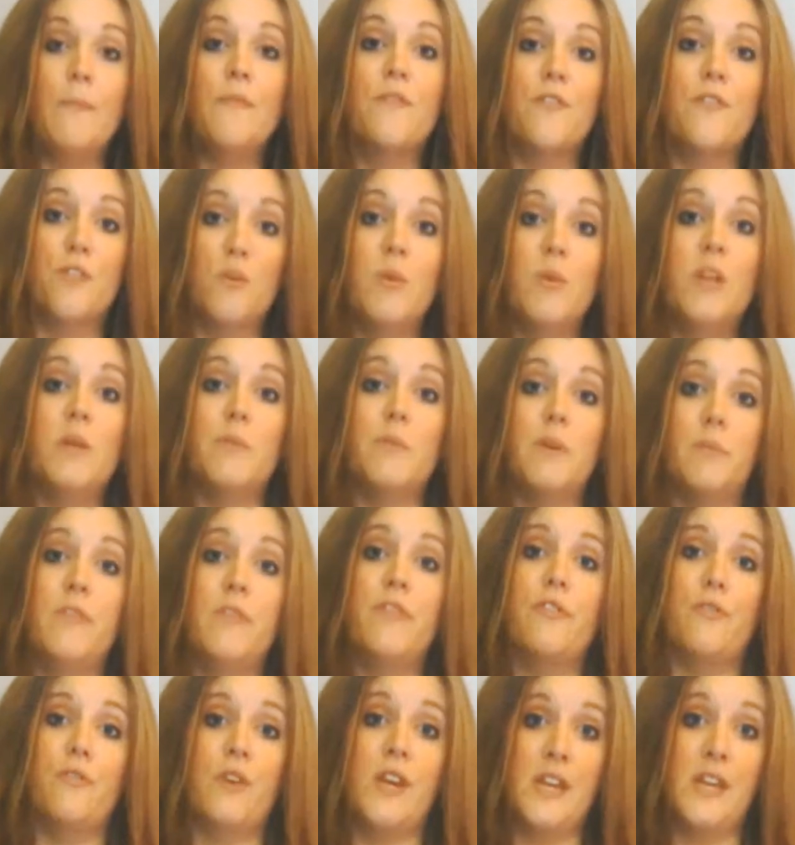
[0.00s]
for a minimum
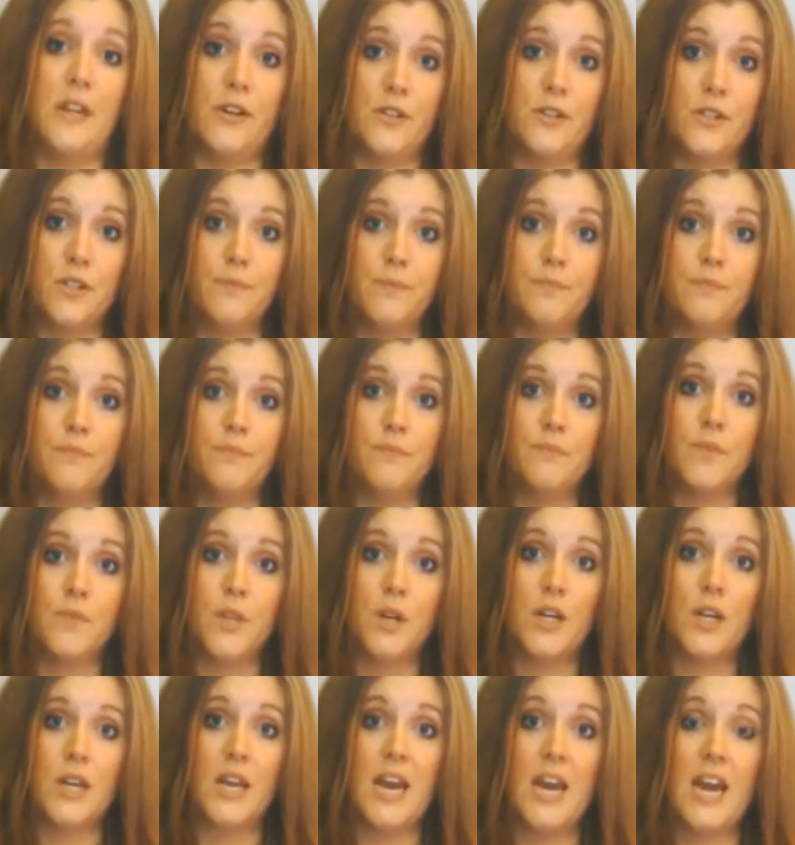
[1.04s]
of 3 years.
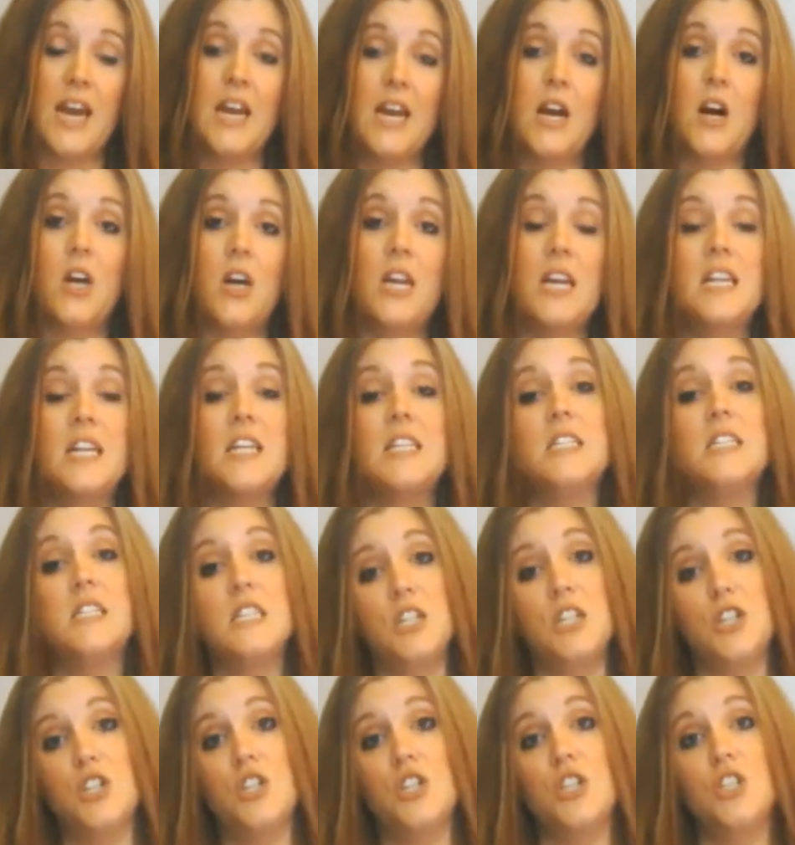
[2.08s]
Okay, in
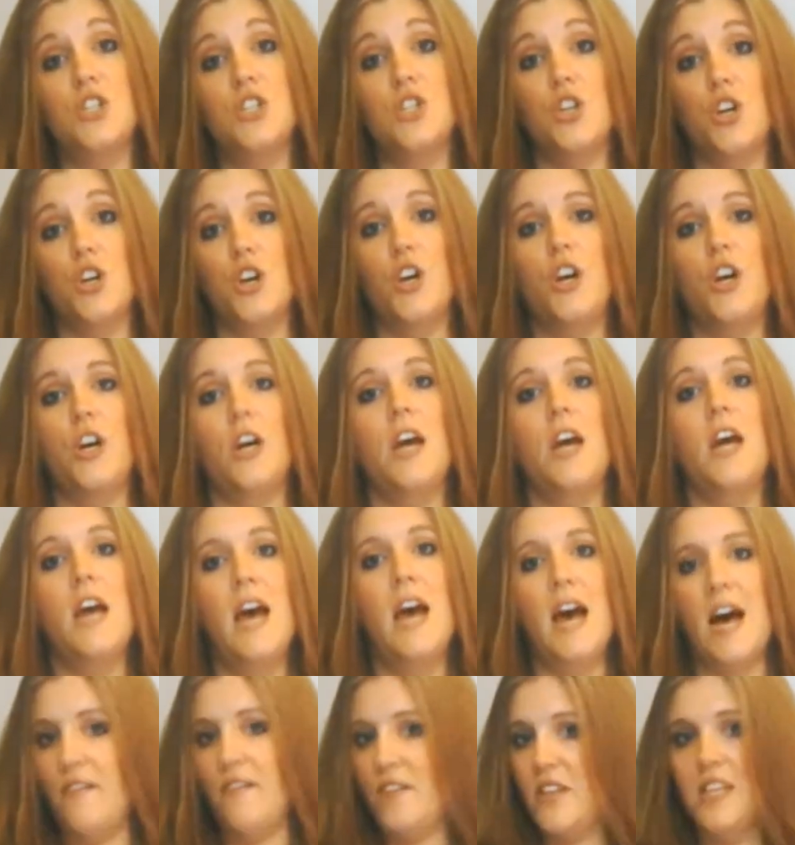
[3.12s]
addition to
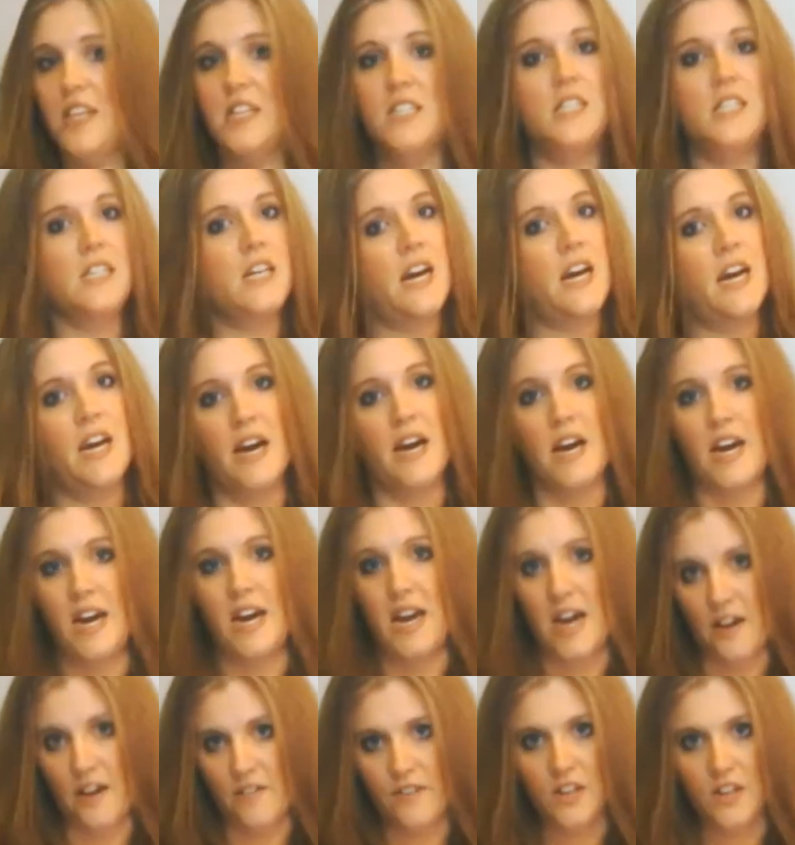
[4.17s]
having their TAA,
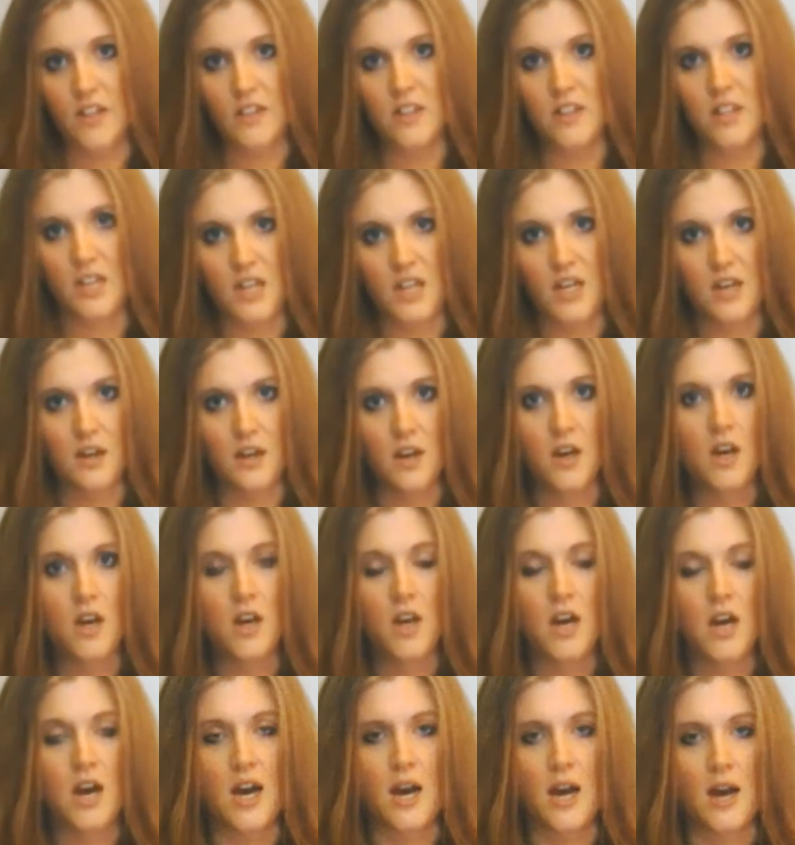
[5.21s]
having the
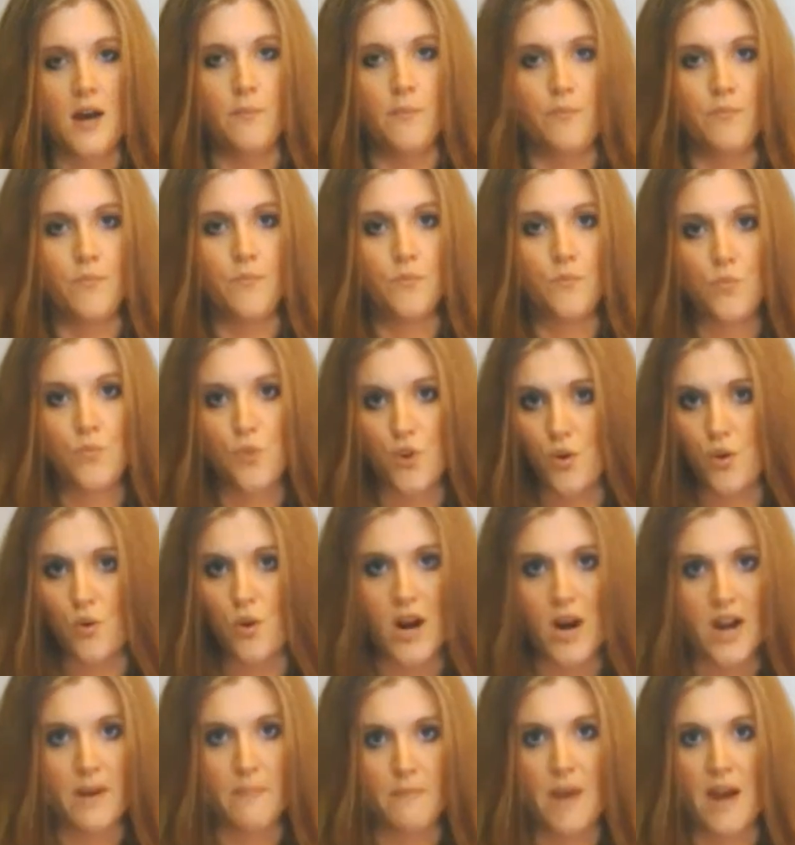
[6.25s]

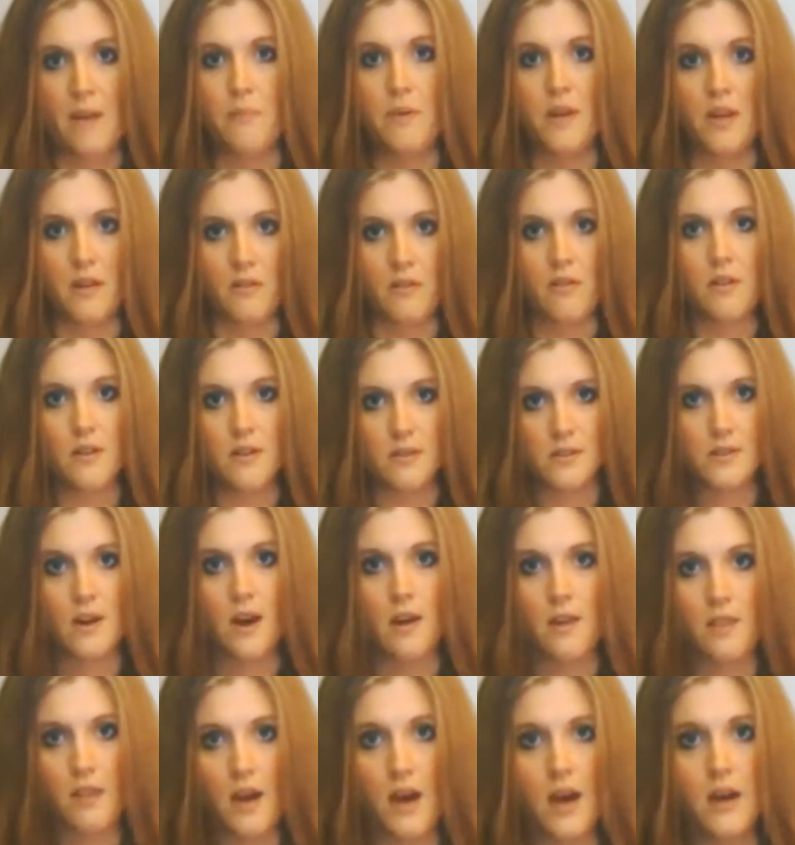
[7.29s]
required mapping and things
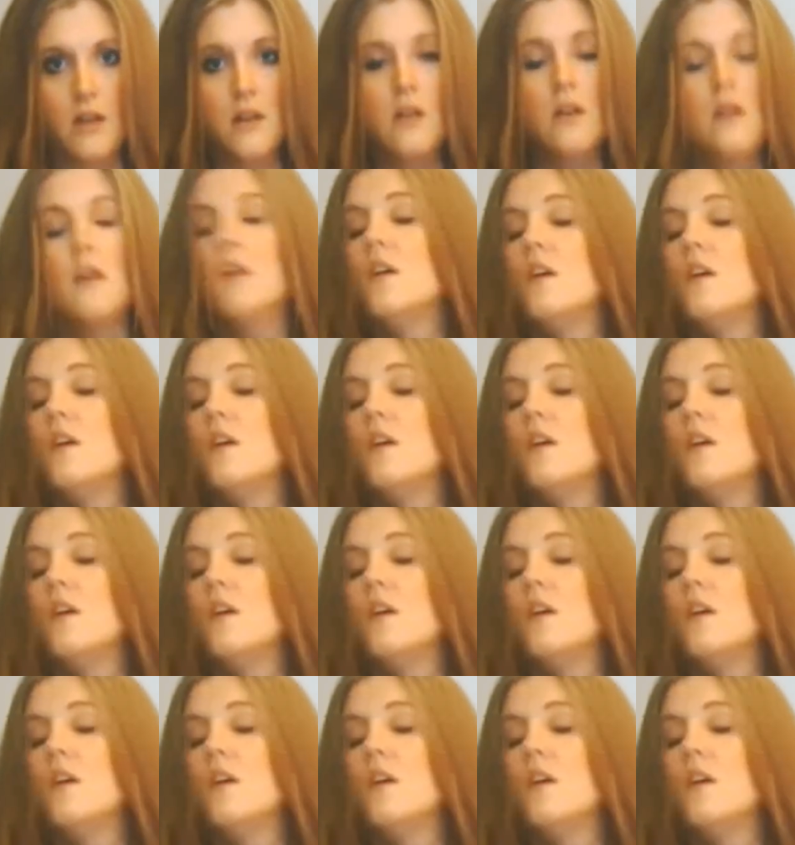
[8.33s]
like that.